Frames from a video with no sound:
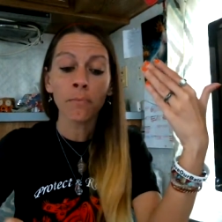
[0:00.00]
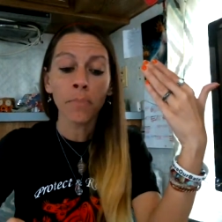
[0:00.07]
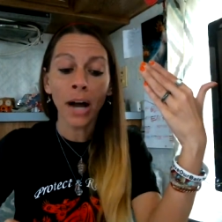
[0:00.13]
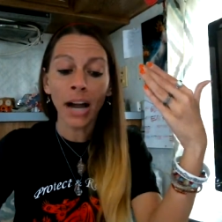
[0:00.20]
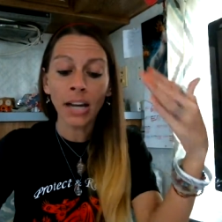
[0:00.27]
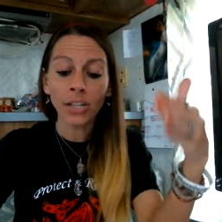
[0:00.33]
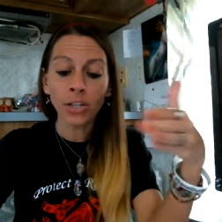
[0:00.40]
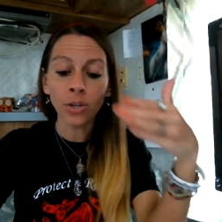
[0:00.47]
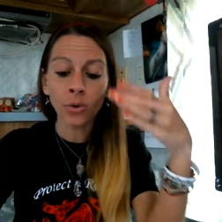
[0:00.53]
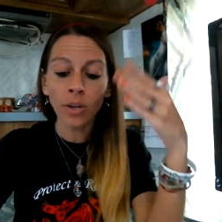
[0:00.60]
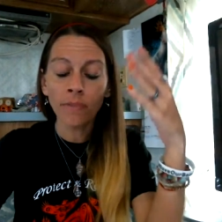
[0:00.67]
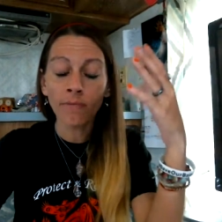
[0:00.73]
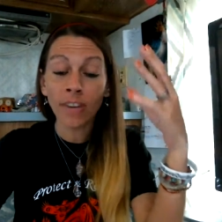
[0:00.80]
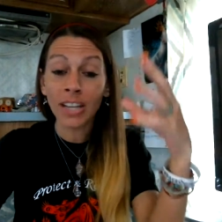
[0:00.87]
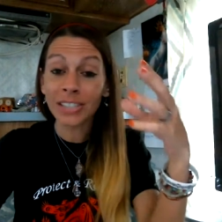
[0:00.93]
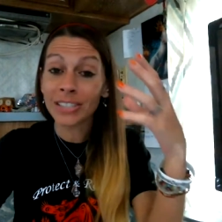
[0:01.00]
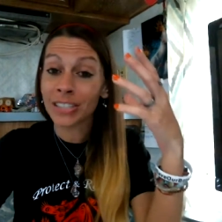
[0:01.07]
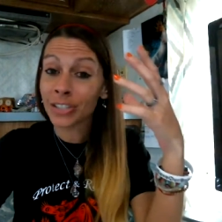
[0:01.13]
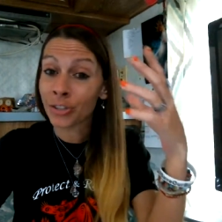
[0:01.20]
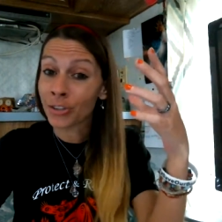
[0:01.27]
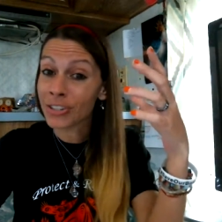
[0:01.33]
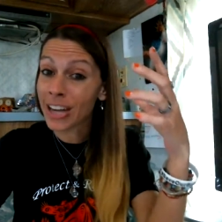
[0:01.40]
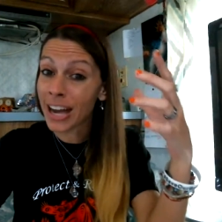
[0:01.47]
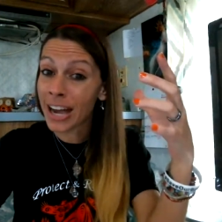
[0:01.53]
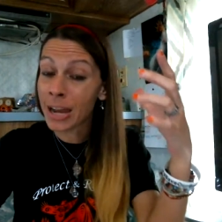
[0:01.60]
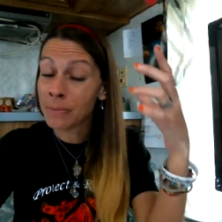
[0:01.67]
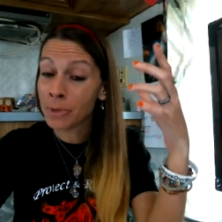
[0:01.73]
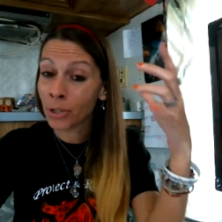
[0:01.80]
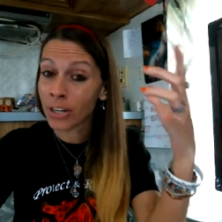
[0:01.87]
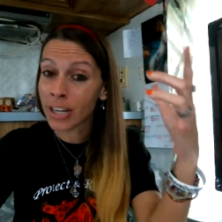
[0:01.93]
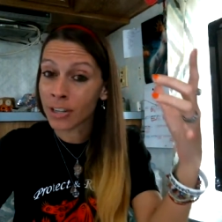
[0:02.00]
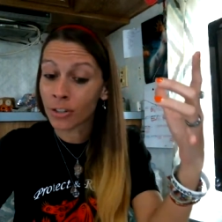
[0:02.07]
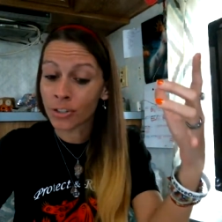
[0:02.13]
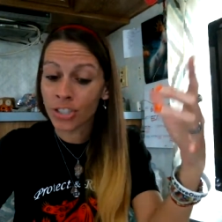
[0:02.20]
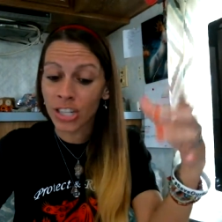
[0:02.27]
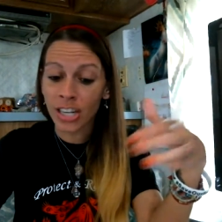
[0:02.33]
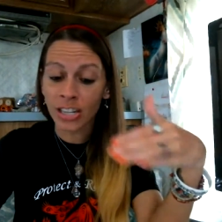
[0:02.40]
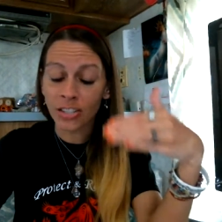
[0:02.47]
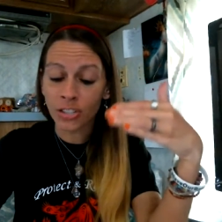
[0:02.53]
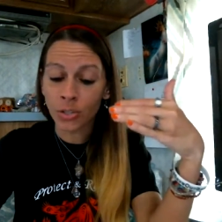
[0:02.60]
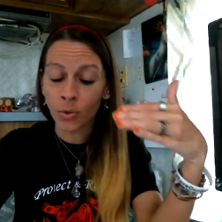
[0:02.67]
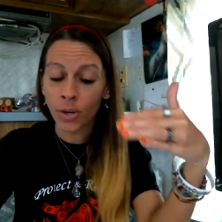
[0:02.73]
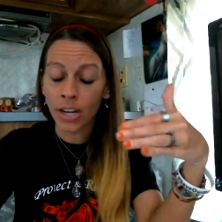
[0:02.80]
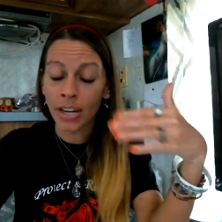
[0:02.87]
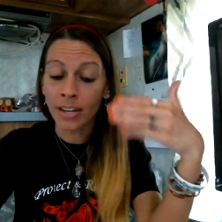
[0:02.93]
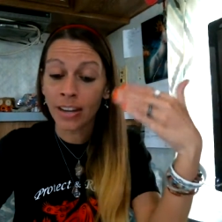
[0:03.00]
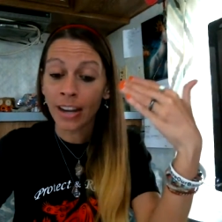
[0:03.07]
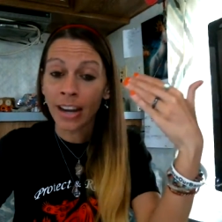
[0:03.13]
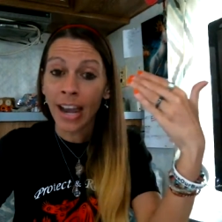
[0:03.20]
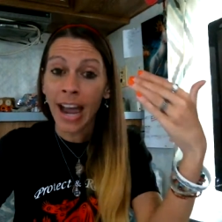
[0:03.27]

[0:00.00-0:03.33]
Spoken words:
By you investing your time, your energy into it,